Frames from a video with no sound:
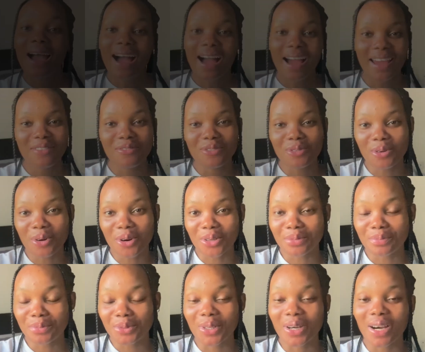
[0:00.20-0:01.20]
Hi
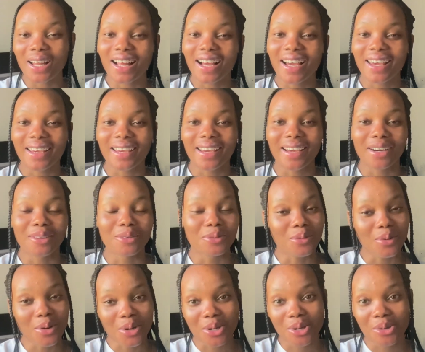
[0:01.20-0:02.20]
everyone, Bukola here and
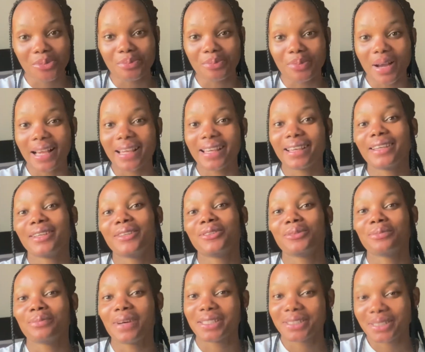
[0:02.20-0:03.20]
welcome back again
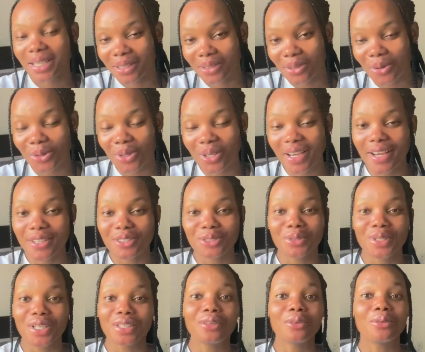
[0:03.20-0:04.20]
on my channel. You guys
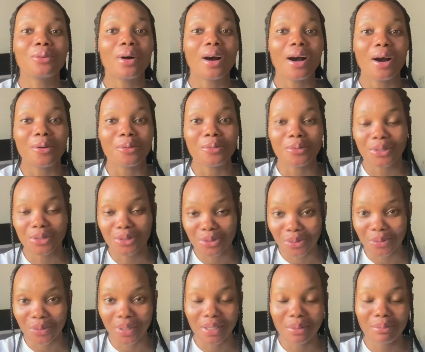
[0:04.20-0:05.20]
already know how we
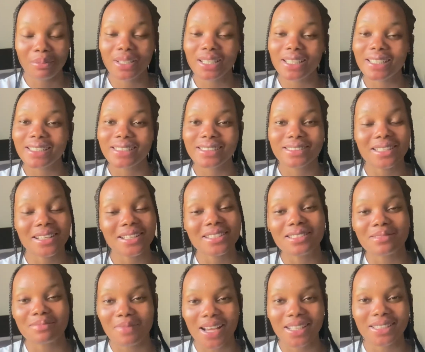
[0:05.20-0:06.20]
do it. Please
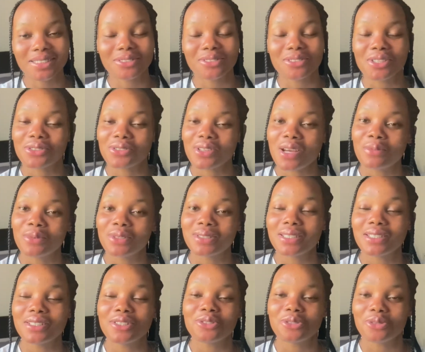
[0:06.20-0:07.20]
smash the subscribe
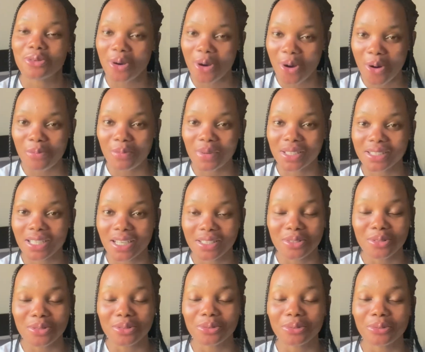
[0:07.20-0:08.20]
button to help my
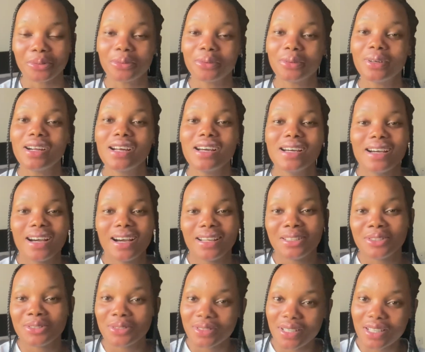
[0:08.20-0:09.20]
channel grow. And
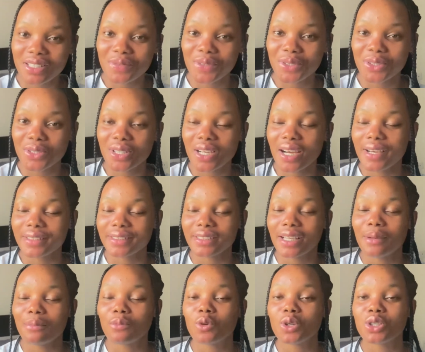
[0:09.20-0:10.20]
in today's video guys,
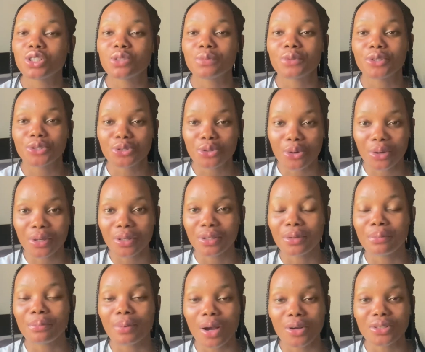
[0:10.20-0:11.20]
I am going to be talking
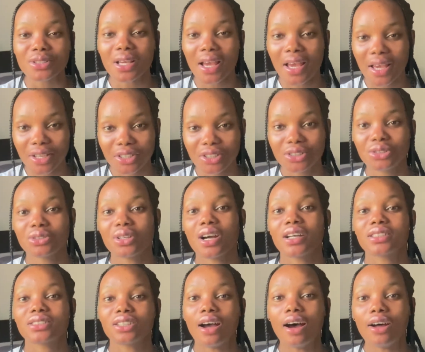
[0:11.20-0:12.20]
about
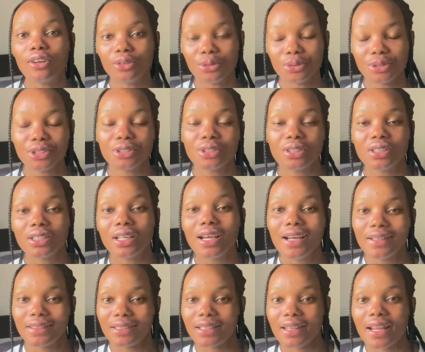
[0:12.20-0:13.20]
extract lotion.
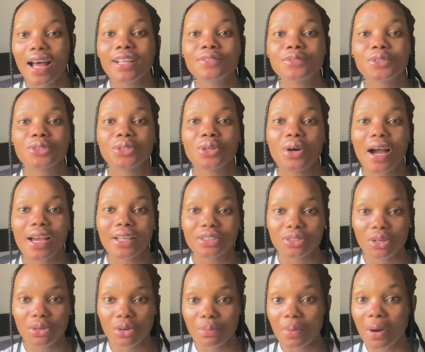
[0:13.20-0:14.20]
The last video I
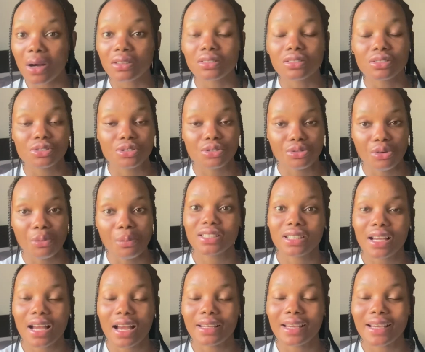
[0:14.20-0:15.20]
talked about the soap,
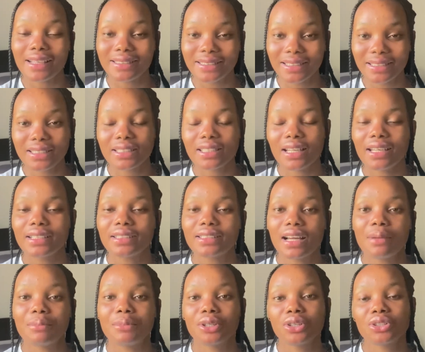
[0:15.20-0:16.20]
and I did it like
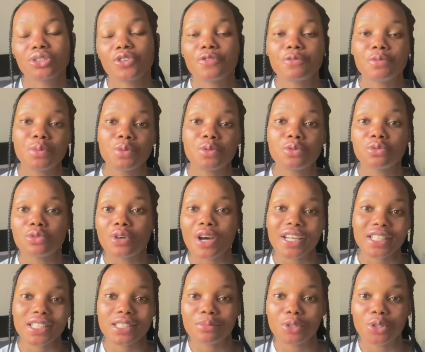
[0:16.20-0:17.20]
that because of people who
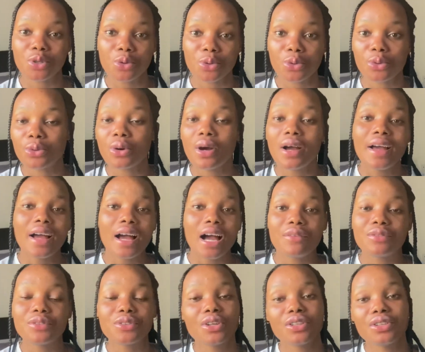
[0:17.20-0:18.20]
asked me, oh,
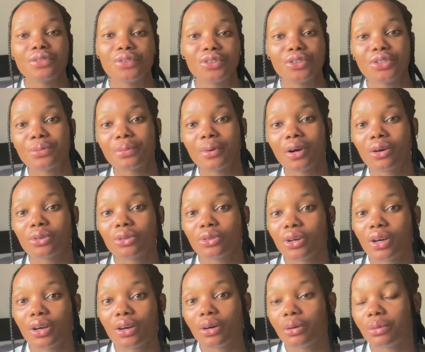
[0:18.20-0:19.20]
have you done a video about
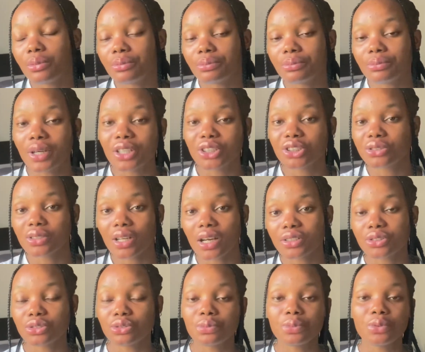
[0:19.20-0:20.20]

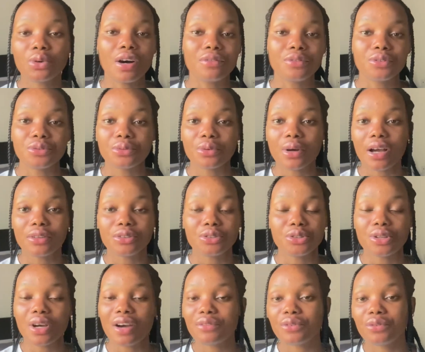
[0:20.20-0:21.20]
extract soap, or do
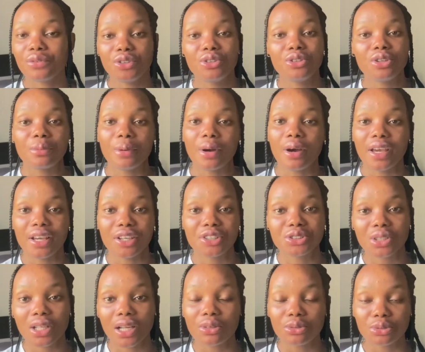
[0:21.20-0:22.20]
you have a video about
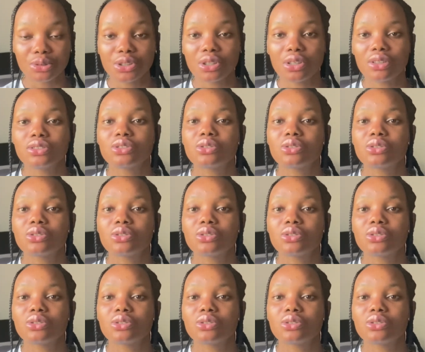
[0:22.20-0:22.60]
extract lotion?